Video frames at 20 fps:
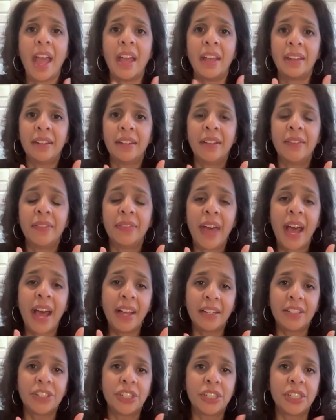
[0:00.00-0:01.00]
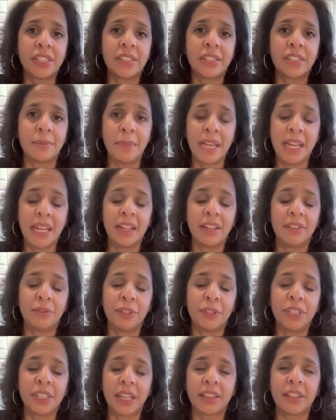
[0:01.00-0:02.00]
and that just to me
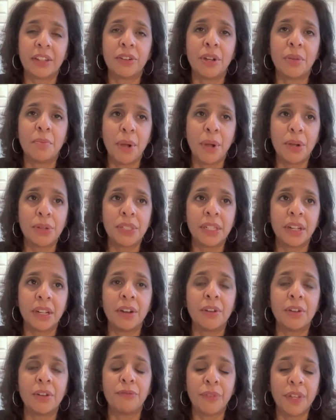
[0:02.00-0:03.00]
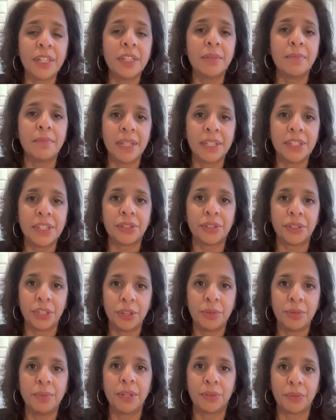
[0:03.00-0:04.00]
feels like they're imposing on a fundamental
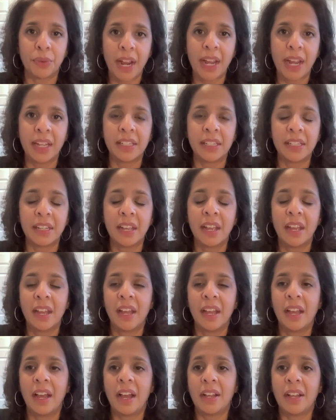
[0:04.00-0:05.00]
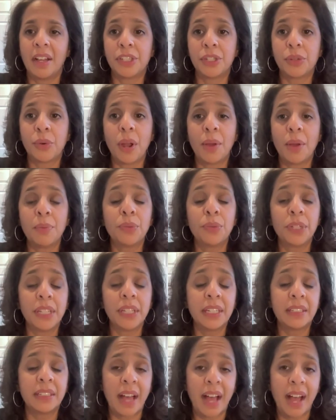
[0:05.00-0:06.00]
human right. Uh, so I'm
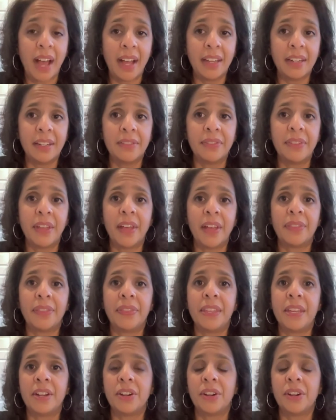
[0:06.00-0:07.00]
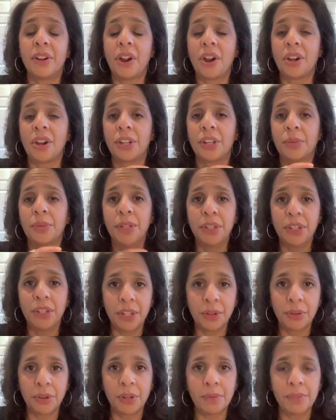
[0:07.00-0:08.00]
really glad that there are
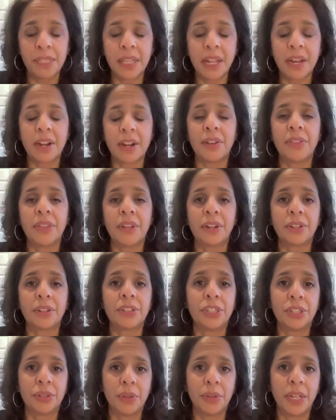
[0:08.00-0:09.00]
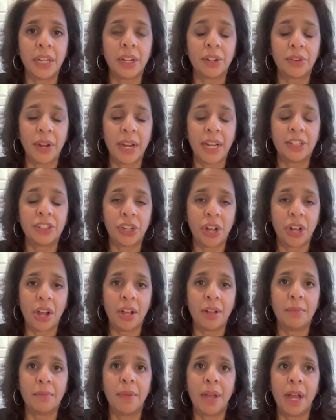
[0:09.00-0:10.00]
community groups there that are doing a great
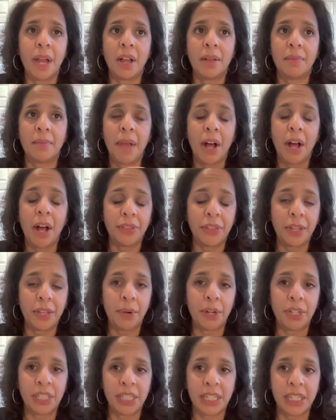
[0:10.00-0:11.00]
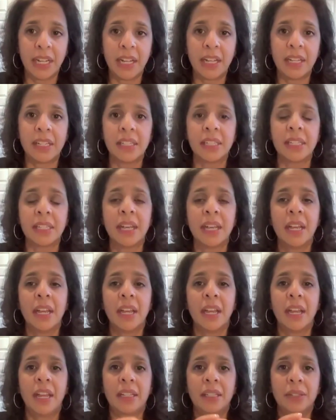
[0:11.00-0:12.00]
job. Um, Healthy Martinez
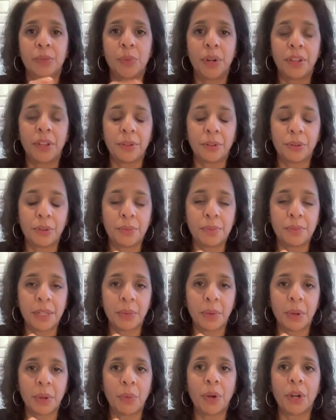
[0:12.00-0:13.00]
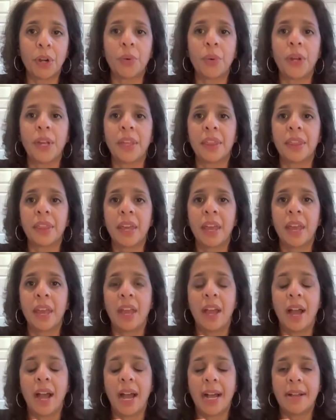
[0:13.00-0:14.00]
is one of the groups that we work with.
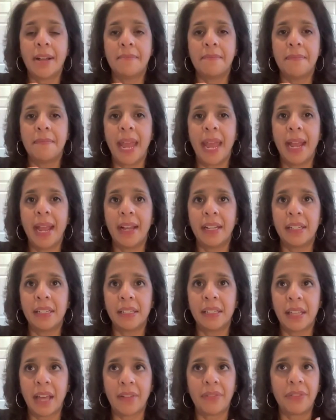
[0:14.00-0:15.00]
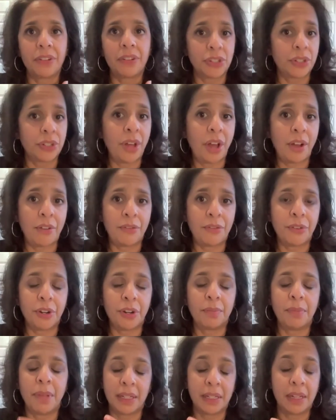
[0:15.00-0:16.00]
Um, and that there's a law
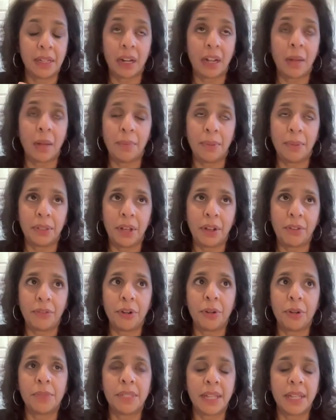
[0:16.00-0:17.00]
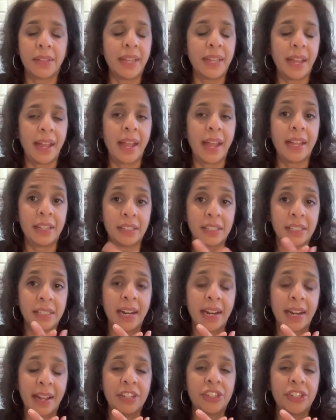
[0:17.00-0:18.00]
firm and a couple of law firms and the
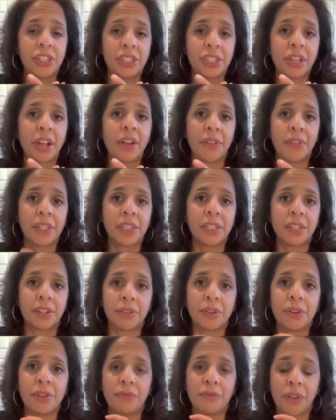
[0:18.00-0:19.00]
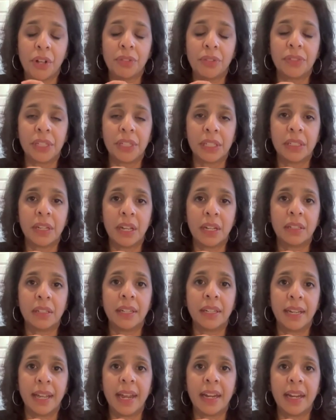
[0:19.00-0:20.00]
state AG's office that are involved in, in
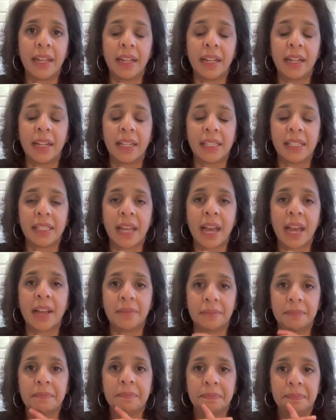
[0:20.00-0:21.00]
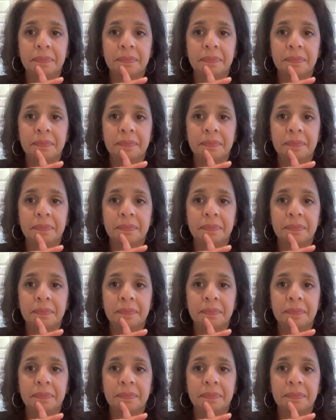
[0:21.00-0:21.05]
litigating against that.